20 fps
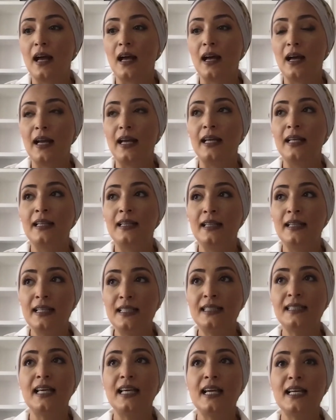in
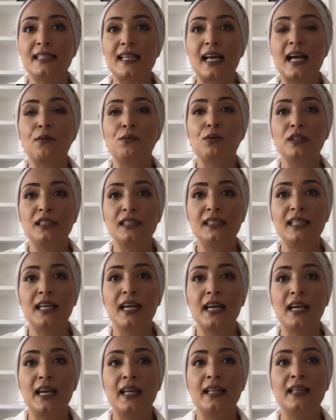this case, I would say
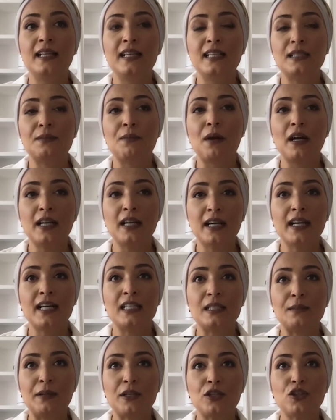in this market
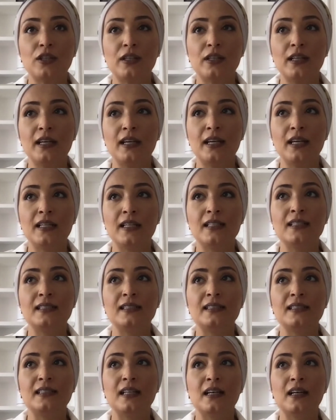especially, it
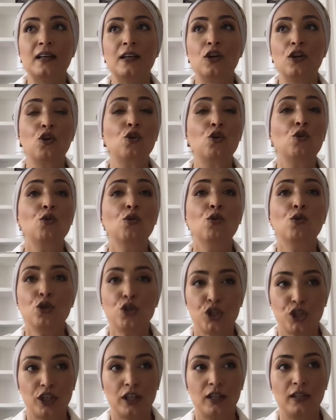is
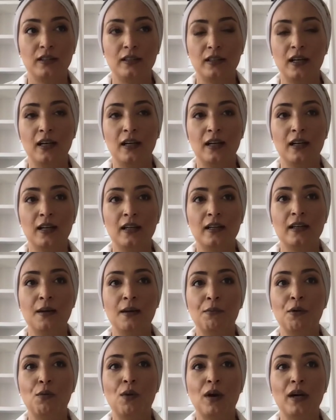crucial,
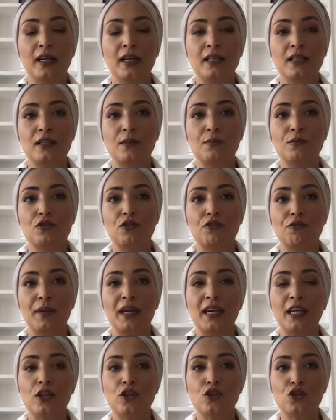number one, in terms of
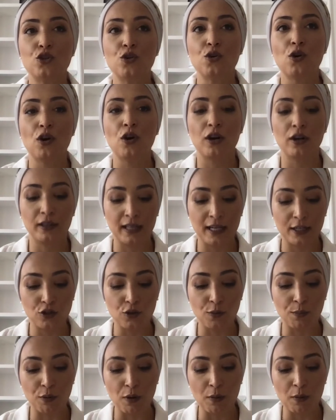making sure that
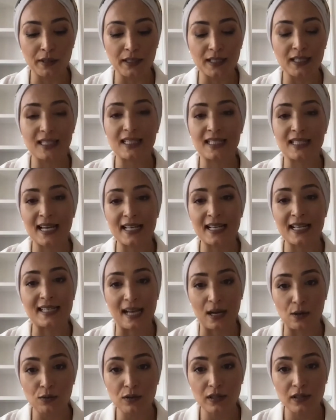your property stands
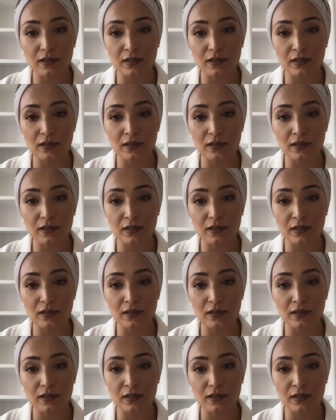out